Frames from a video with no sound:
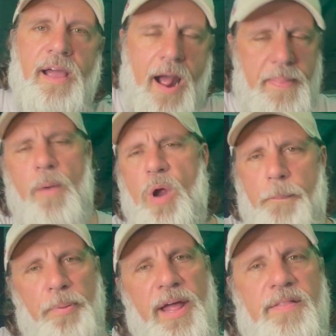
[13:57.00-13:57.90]
And then we
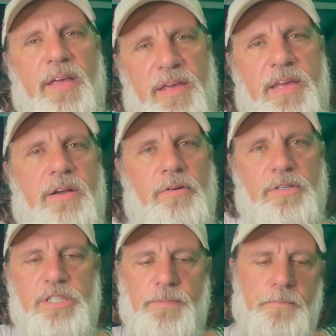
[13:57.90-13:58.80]
played the
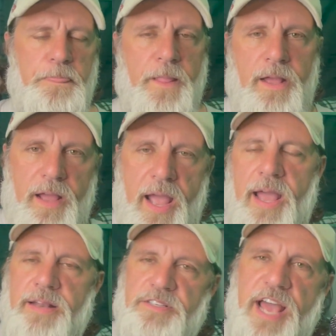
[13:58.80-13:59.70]
Eagles,
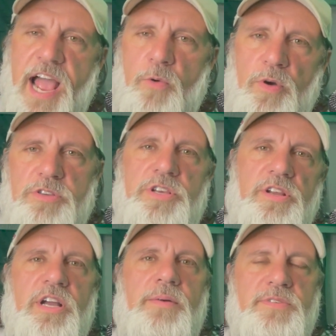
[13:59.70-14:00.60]
and Zach Wilson
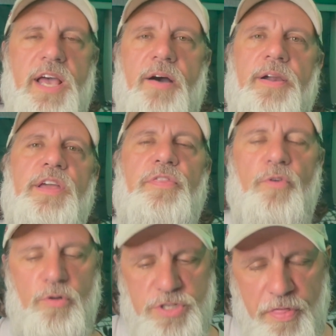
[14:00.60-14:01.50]
comes out and he throws